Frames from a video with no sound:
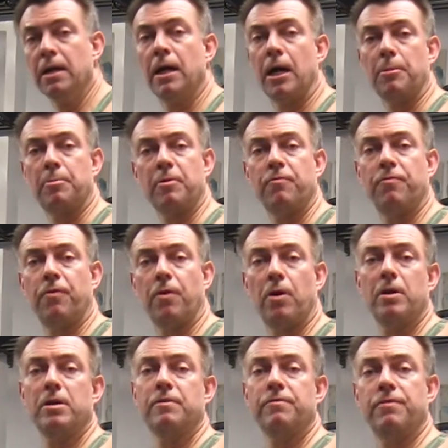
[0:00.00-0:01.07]
I
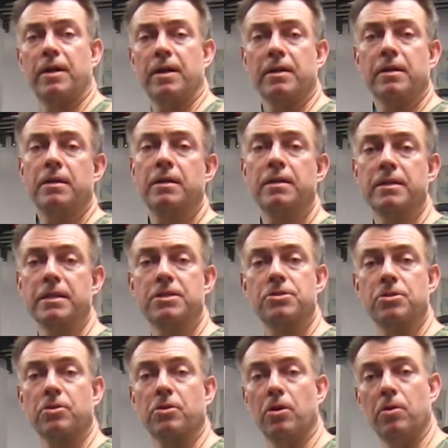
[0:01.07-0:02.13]
prefer, if I need
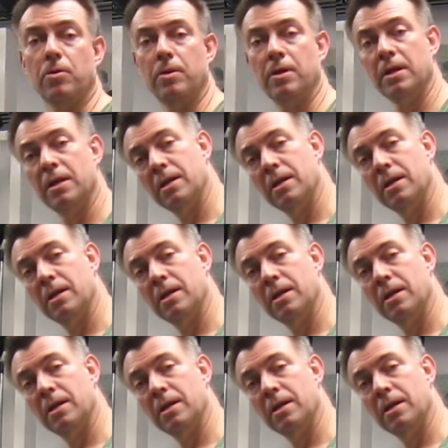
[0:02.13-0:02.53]
to go